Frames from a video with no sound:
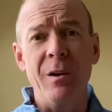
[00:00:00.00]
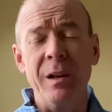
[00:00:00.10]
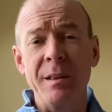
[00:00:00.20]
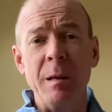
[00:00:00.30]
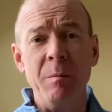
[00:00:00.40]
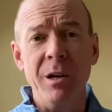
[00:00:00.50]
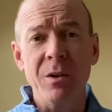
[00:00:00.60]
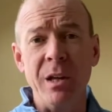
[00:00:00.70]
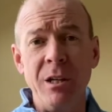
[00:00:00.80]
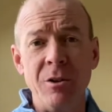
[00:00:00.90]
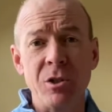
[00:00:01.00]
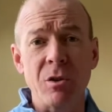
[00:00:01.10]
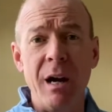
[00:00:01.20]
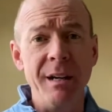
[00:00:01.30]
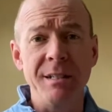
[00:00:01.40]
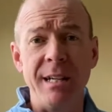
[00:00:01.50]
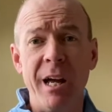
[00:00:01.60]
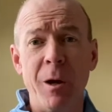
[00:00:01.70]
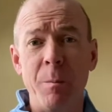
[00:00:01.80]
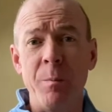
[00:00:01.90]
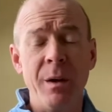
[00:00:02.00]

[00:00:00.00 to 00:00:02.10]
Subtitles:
Let them know that you're trying to help